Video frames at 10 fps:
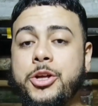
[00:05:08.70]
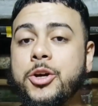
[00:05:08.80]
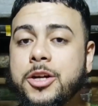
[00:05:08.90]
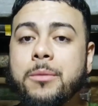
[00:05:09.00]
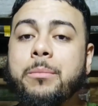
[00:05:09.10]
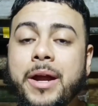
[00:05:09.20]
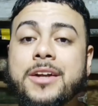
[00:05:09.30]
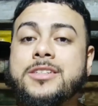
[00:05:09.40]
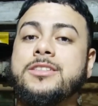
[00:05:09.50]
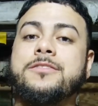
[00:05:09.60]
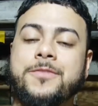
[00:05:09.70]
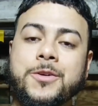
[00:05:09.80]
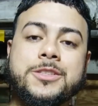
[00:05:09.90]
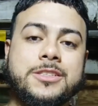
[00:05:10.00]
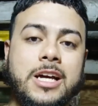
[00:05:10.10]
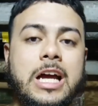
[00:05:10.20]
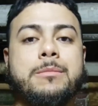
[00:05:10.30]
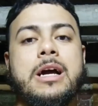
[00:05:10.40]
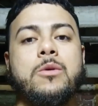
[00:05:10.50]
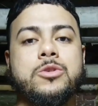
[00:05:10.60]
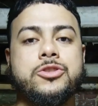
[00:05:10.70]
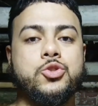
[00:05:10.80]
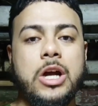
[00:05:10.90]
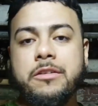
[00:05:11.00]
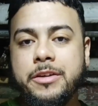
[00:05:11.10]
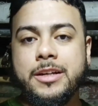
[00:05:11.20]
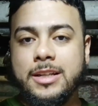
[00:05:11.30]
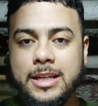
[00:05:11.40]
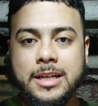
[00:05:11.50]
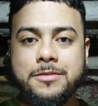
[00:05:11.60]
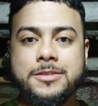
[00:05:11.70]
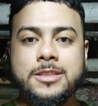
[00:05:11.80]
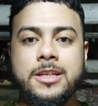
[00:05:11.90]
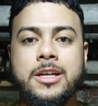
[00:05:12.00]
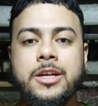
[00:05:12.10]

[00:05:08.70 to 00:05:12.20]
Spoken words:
compared to the first time I was driving a lift,